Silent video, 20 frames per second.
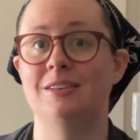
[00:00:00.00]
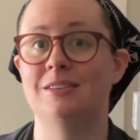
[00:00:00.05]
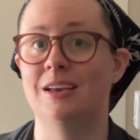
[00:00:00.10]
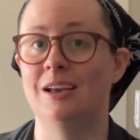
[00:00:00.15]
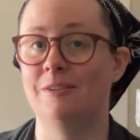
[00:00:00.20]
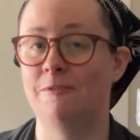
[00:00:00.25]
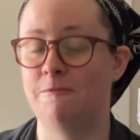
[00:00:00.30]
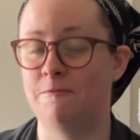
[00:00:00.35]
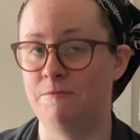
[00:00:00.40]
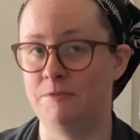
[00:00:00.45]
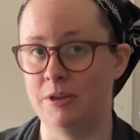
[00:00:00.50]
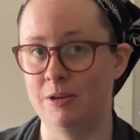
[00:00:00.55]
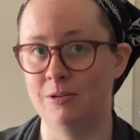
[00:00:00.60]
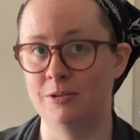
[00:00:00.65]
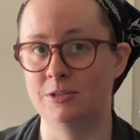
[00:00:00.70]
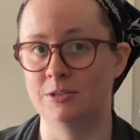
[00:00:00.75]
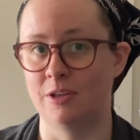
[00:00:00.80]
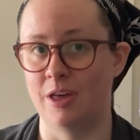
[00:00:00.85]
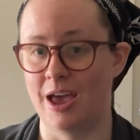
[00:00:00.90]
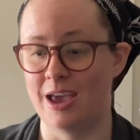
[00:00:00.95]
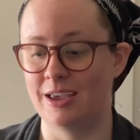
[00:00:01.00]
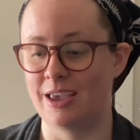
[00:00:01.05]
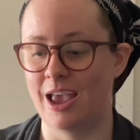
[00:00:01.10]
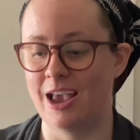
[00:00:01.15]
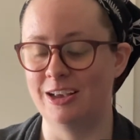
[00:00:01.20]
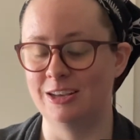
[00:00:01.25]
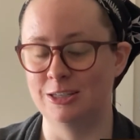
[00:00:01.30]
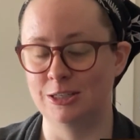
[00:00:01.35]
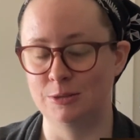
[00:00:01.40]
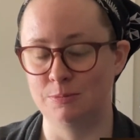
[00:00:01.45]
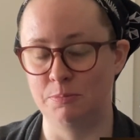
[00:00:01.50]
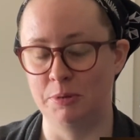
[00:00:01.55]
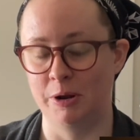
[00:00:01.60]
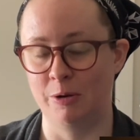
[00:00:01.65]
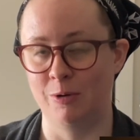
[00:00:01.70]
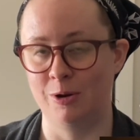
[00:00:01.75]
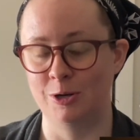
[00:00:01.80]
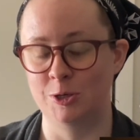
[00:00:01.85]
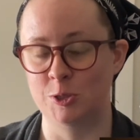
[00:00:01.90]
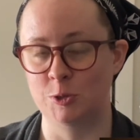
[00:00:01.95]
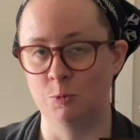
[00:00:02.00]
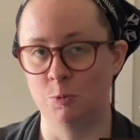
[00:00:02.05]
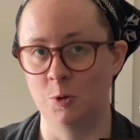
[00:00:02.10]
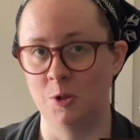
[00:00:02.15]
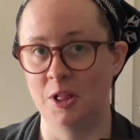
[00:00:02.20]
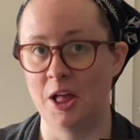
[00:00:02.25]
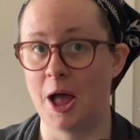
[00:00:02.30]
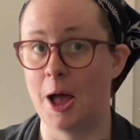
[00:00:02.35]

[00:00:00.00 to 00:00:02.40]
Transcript: it feels like a spiritual